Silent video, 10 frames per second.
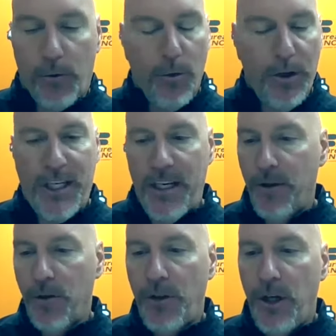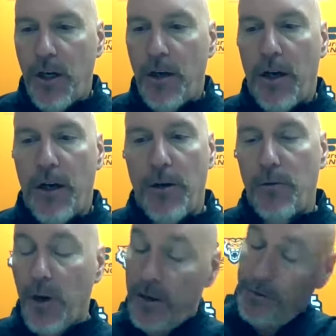their receivers uh,
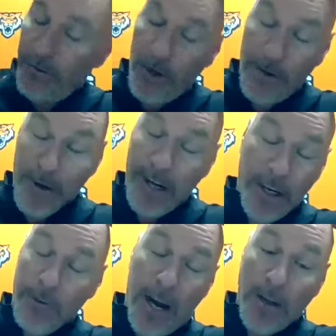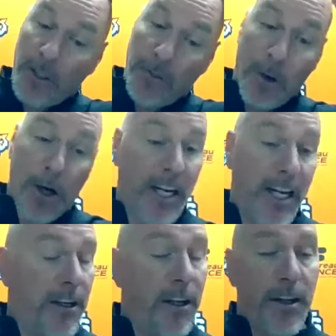run run very good routes, smart.
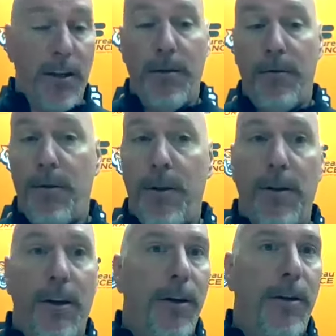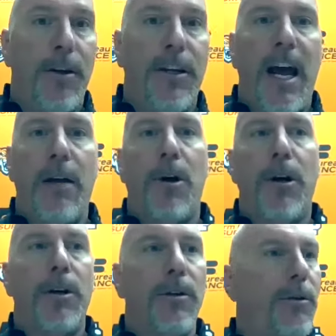They get to the, the, to the down
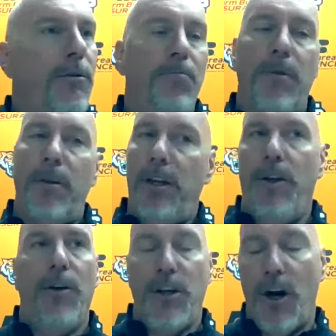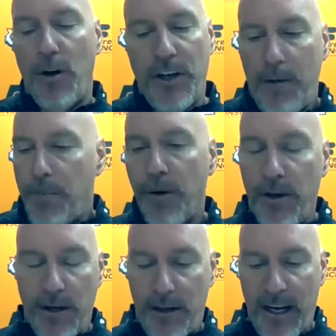markers, and they're a yard
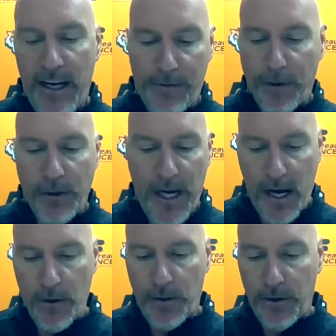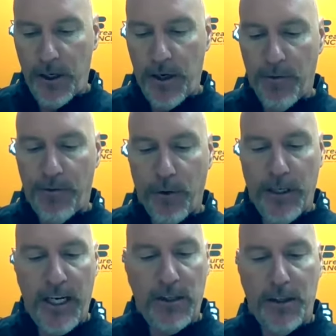deeper, and they get first downs. Uh, number
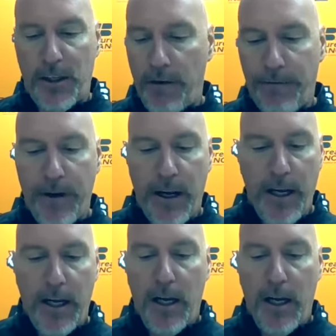14 is a tough.